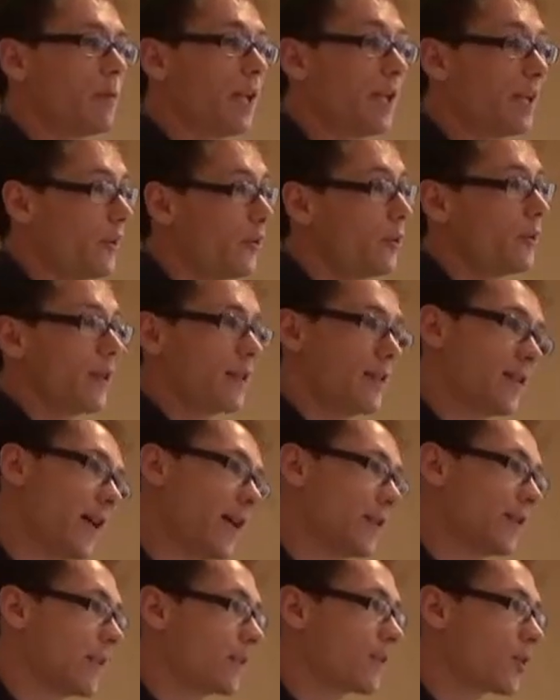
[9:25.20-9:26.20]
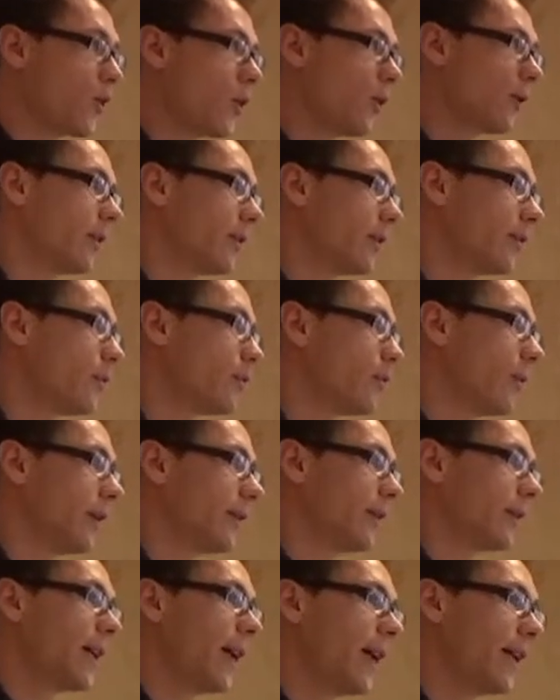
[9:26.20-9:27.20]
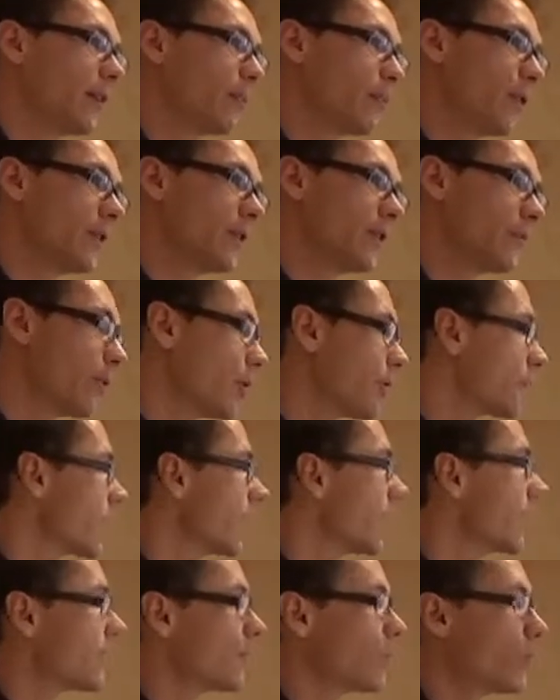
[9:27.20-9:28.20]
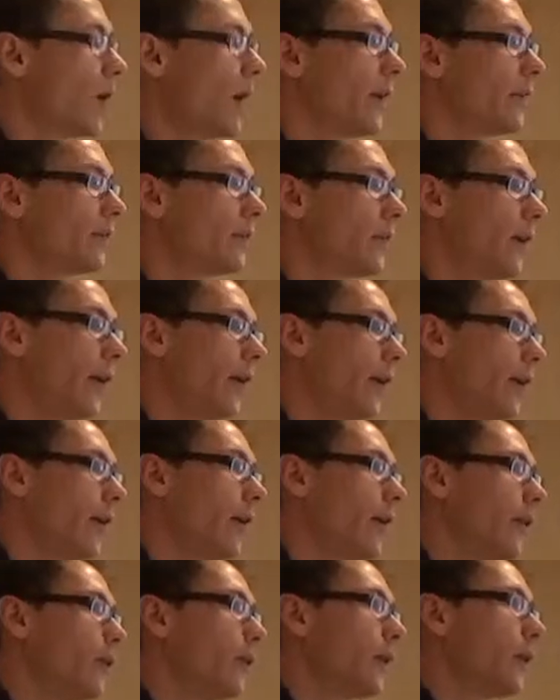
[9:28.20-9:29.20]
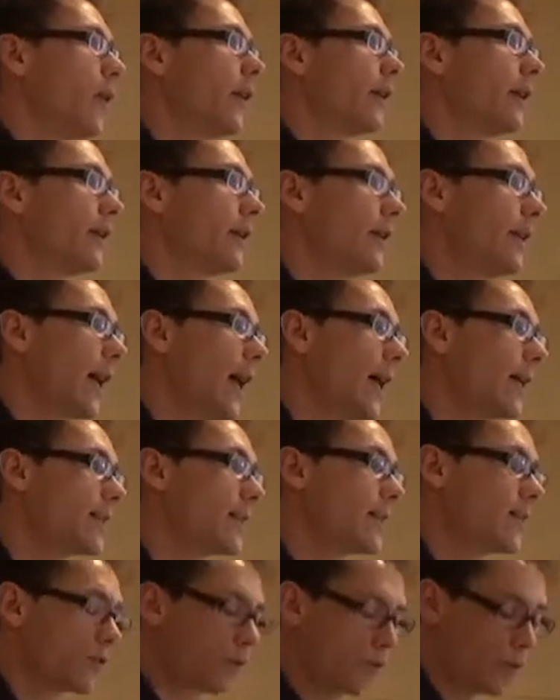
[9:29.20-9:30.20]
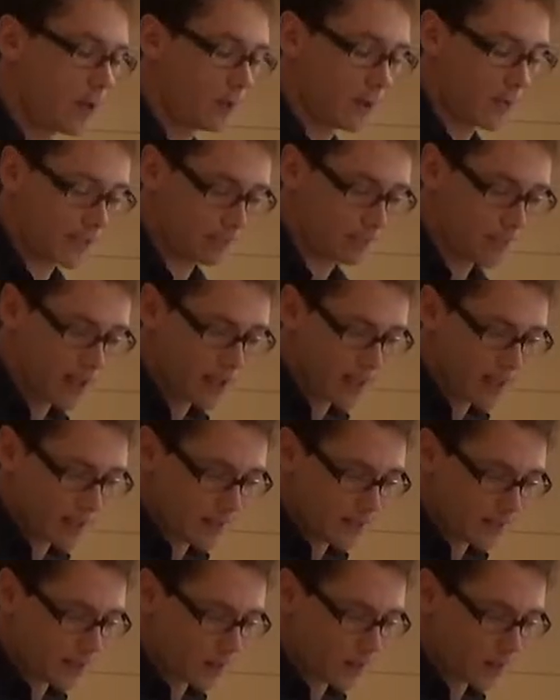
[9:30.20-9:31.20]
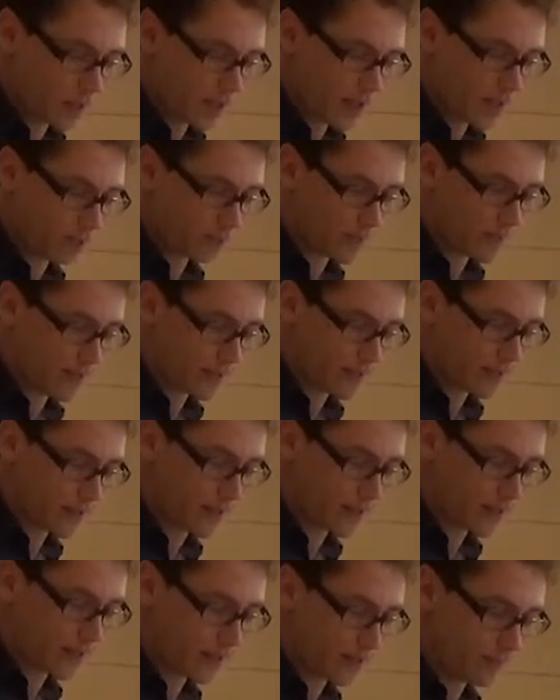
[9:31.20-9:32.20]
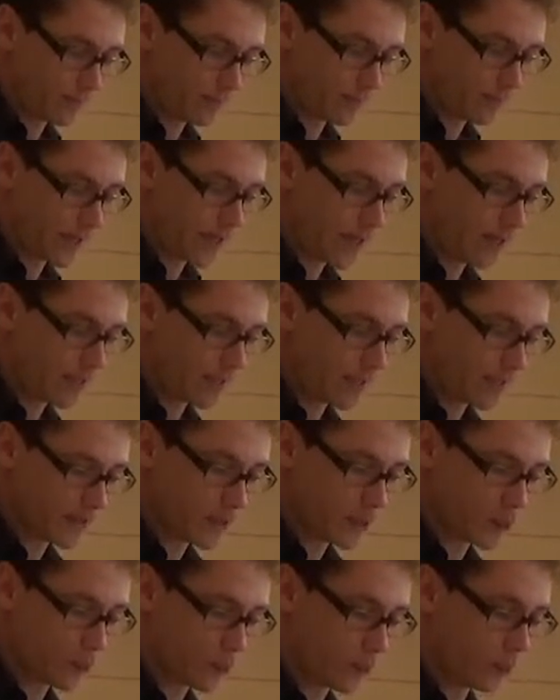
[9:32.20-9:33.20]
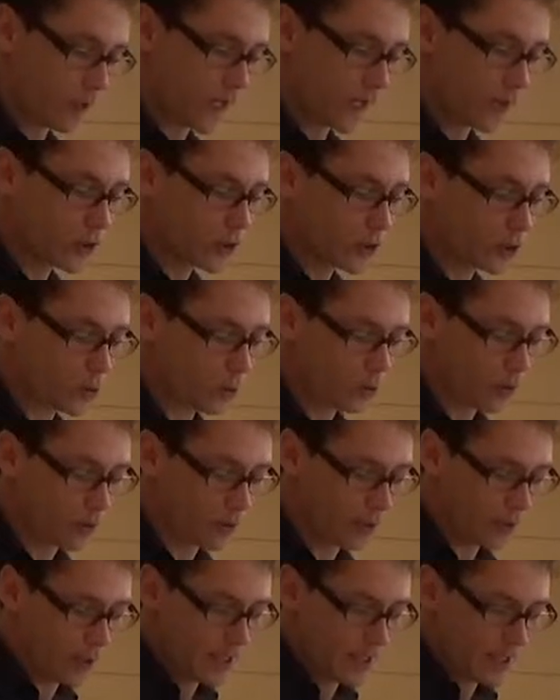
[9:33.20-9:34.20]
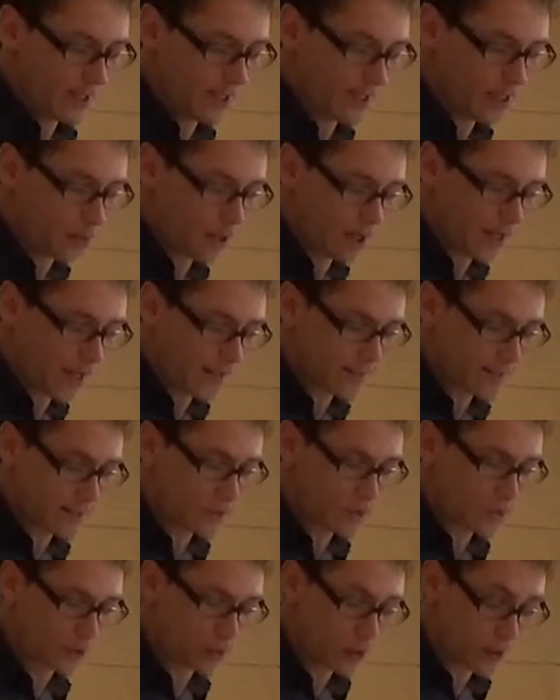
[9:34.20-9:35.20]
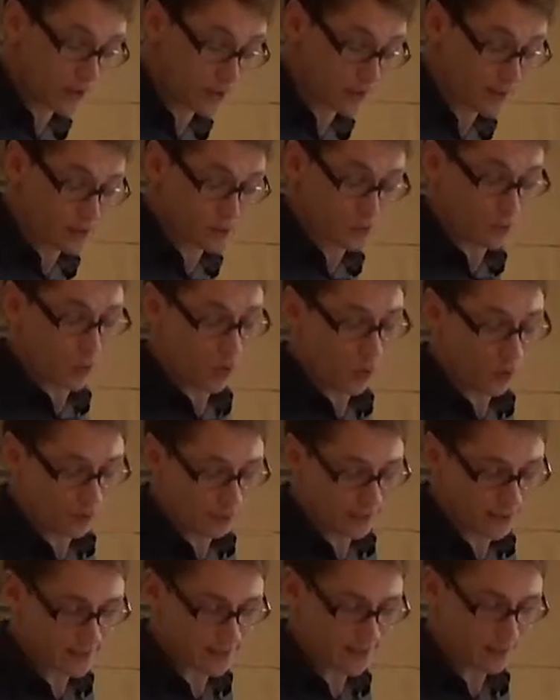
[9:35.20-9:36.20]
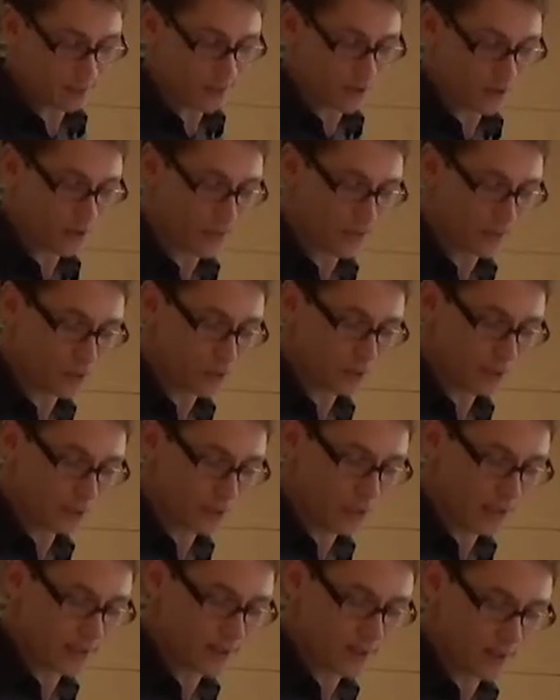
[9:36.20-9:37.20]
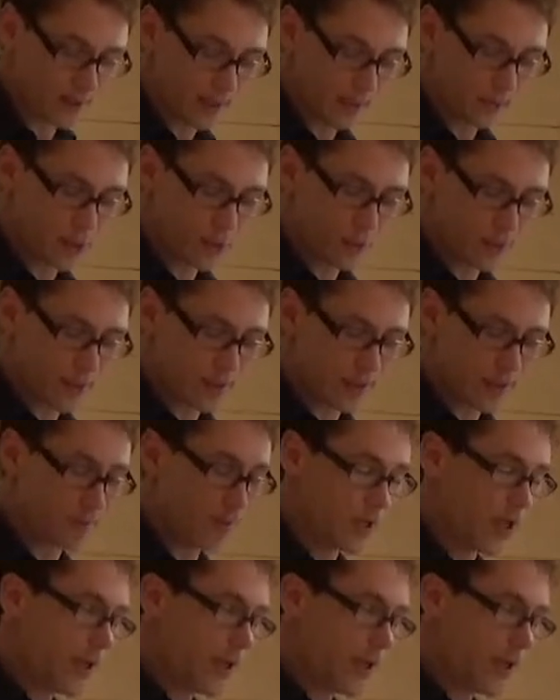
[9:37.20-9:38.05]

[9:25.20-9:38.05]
pillar, as it's called in the UN guiding principles, is the one regarding the access to remedy. So this element to ensure equal access to justice to all victims of human rights abuses.